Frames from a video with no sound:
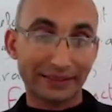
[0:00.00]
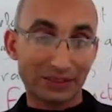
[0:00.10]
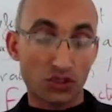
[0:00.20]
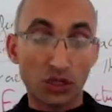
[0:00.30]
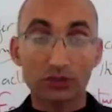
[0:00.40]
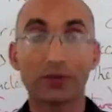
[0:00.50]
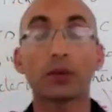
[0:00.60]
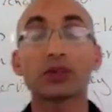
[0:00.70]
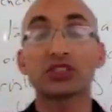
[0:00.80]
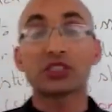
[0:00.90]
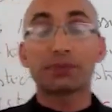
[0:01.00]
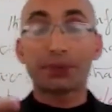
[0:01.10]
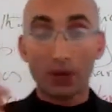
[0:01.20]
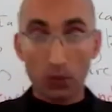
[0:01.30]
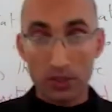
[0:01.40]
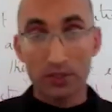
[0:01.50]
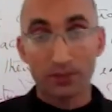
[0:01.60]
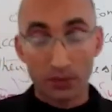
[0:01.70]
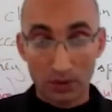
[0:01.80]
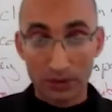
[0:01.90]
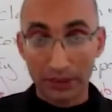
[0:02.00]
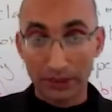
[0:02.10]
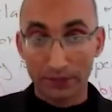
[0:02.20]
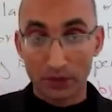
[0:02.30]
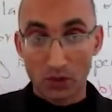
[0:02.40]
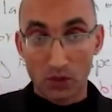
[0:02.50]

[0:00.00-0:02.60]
genre, which is prose, okay,